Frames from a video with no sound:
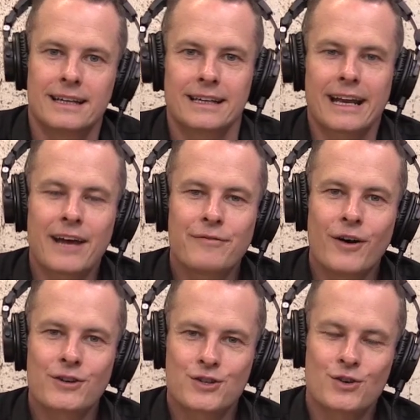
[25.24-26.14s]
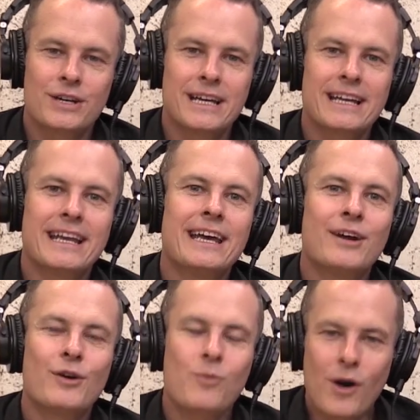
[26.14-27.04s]
G'day folks, Troy Dean
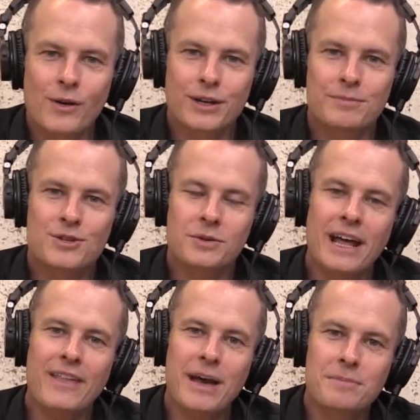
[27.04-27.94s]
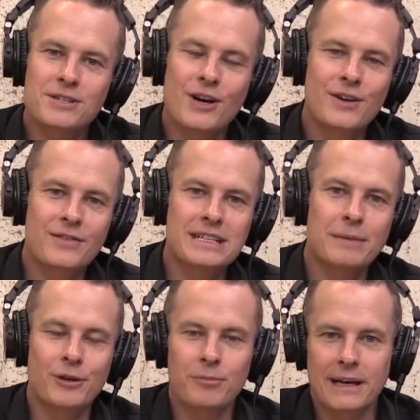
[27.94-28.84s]
here and welcome to another episode of the
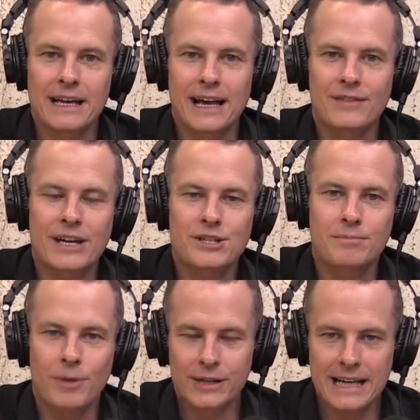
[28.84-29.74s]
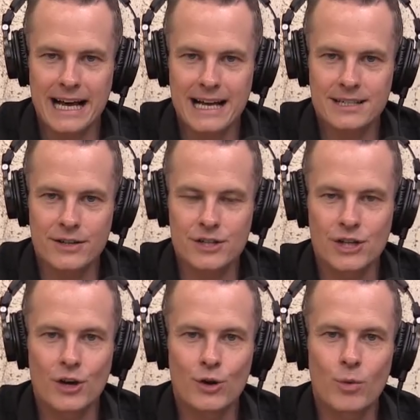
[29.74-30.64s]
WP Elevation Podcast, the
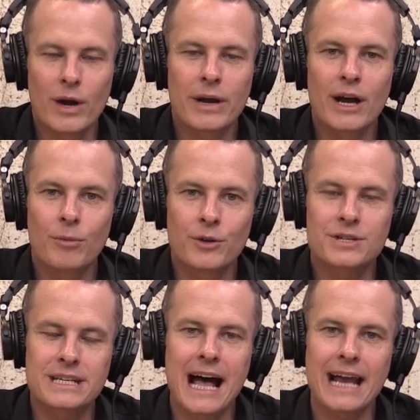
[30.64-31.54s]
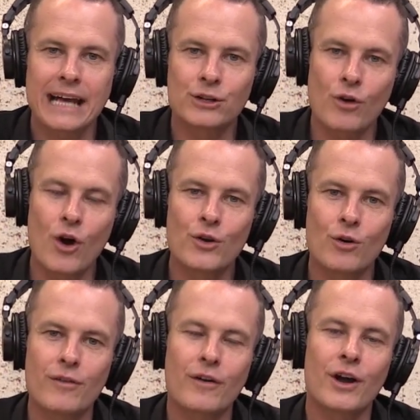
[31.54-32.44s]
show where we help you start and grow
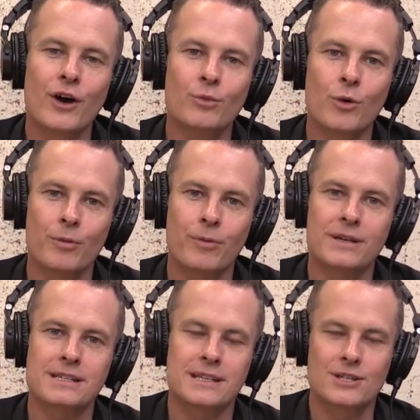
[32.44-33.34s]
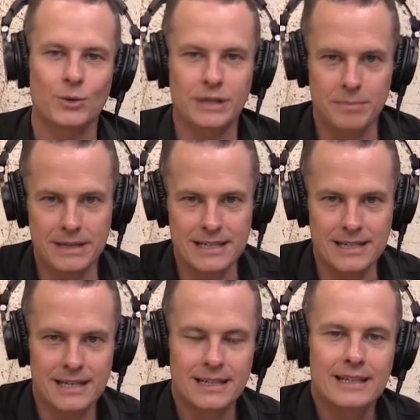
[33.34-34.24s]
your very own WordPress consulting
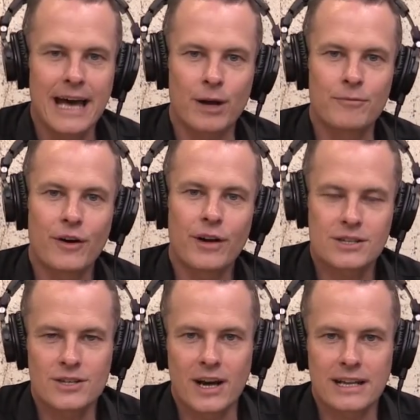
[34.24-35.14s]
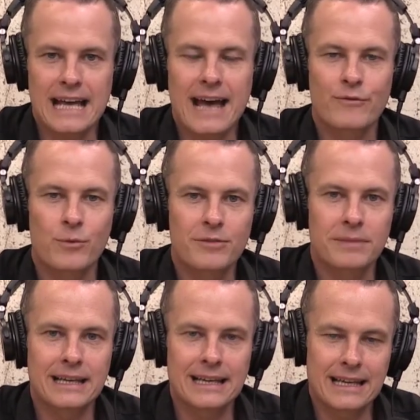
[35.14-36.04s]
business. And I'm very excited to have with
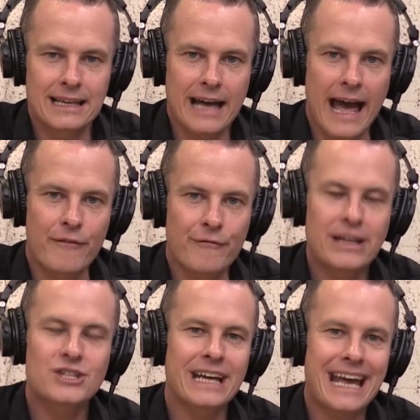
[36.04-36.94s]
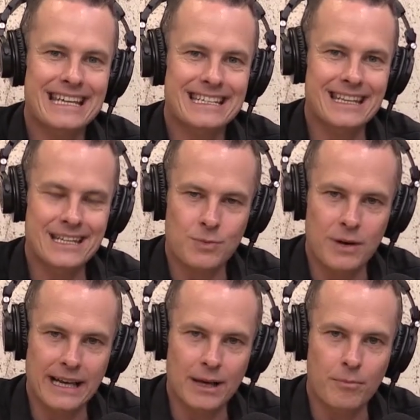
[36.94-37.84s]
me here our feature guest this
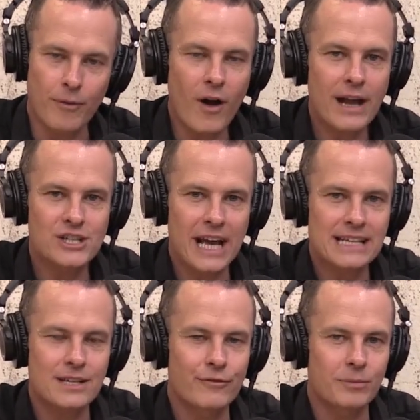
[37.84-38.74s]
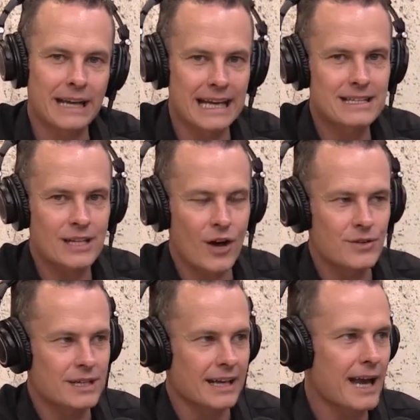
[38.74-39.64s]
week, Brian Jackson from Kinsta Hosting.